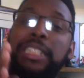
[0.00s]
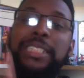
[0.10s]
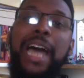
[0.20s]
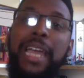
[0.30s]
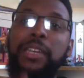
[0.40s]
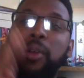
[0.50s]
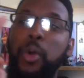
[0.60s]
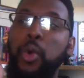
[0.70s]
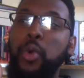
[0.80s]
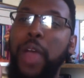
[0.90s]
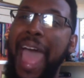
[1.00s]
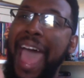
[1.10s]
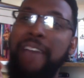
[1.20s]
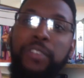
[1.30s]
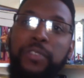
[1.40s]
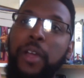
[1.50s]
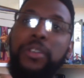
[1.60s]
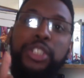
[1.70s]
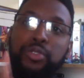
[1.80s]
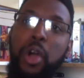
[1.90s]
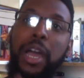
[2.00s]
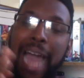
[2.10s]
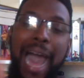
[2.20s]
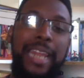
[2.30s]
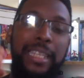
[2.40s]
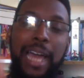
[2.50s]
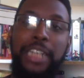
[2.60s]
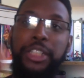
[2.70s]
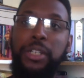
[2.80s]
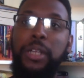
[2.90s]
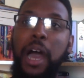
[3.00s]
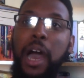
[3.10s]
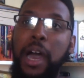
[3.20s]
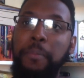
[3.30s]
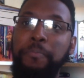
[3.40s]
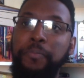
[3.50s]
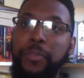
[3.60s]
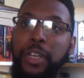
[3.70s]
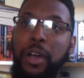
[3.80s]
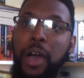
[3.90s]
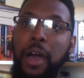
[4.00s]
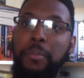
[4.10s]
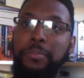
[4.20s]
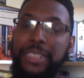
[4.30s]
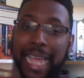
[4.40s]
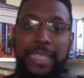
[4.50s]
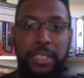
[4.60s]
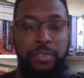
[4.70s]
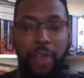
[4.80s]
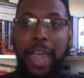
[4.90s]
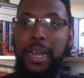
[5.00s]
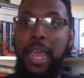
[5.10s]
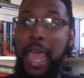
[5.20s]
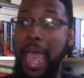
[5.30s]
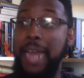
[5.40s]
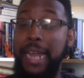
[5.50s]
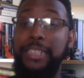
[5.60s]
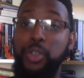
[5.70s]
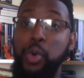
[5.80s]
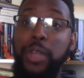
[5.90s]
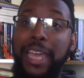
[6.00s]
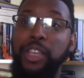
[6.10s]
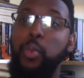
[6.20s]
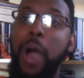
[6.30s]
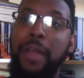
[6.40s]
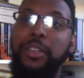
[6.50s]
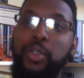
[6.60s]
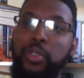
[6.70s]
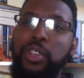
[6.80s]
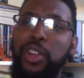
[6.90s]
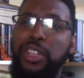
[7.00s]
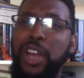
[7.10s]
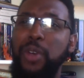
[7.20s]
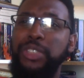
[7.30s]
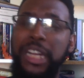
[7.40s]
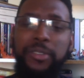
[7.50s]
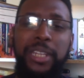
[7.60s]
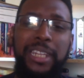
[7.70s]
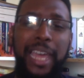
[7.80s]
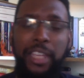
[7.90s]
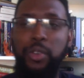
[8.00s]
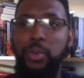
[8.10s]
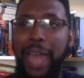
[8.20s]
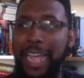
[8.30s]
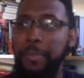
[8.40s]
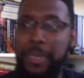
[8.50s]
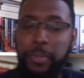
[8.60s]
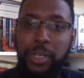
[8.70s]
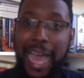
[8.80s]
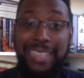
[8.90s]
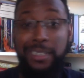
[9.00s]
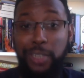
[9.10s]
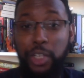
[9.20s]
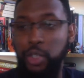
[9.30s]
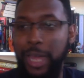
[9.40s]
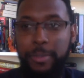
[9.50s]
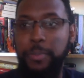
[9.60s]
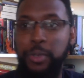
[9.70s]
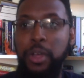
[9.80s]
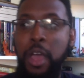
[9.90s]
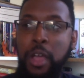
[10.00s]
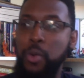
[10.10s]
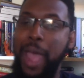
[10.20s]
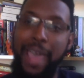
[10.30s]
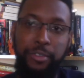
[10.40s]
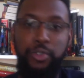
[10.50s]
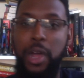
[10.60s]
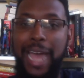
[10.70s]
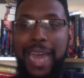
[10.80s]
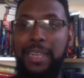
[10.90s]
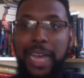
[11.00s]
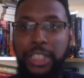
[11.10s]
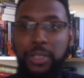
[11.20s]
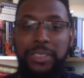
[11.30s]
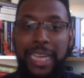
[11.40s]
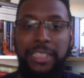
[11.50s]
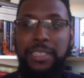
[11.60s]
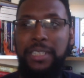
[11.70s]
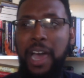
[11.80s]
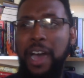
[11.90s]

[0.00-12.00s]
Chisaki who have these very strong ideological, stances, right? And that's cool. Like, you know, generally, like, you like people as an adult, you like people who have strong ideological stances,